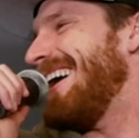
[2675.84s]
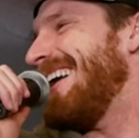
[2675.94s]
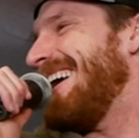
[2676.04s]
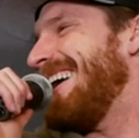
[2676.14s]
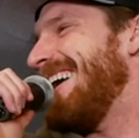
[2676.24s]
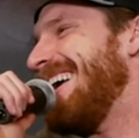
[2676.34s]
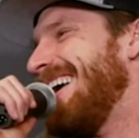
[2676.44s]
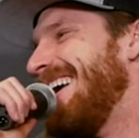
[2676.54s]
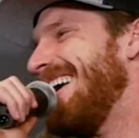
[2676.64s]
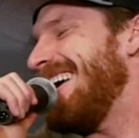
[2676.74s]
This was
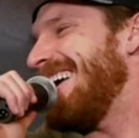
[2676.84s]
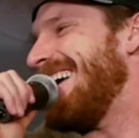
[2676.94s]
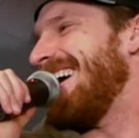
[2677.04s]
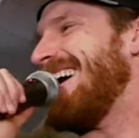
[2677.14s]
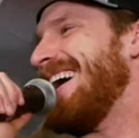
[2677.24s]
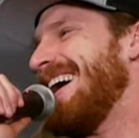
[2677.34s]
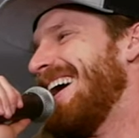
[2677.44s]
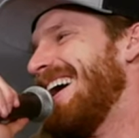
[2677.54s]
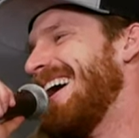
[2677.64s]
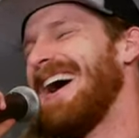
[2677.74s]
funny actually. I like that
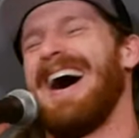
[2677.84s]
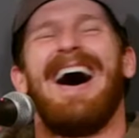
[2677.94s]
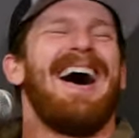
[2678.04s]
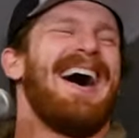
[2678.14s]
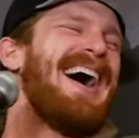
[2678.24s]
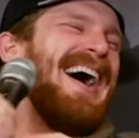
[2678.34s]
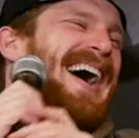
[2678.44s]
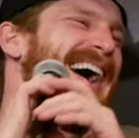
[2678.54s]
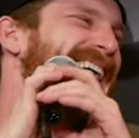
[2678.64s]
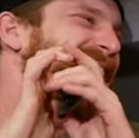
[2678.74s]
one
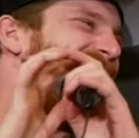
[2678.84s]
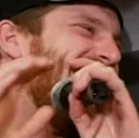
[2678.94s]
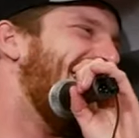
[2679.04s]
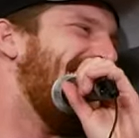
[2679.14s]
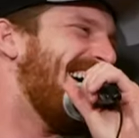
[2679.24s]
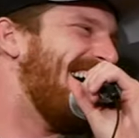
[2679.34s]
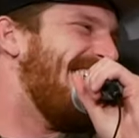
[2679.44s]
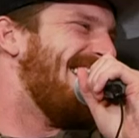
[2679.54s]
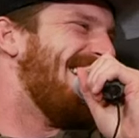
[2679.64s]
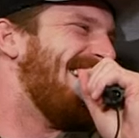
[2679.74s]
because he
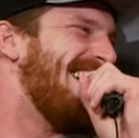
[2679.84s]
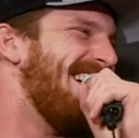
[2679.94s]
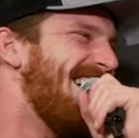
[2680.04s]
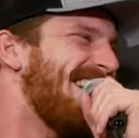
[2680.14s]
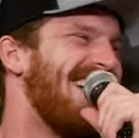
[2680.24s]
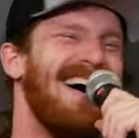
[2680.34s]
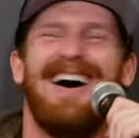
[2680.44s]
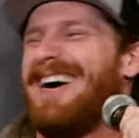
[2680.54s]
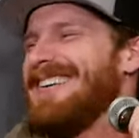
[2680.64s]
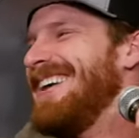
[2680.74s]
started. Called out.